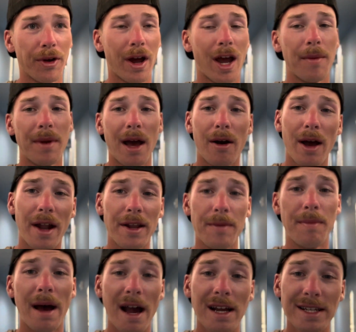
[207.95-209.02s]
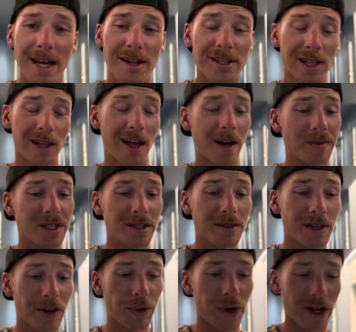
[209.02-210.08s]
I'm now headed back down to the lobby
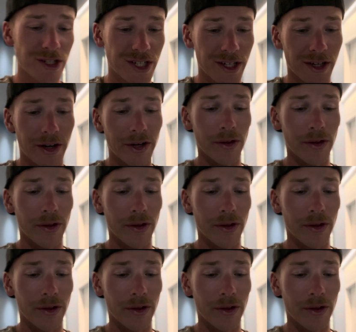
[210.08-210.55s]
because we're actually gonna go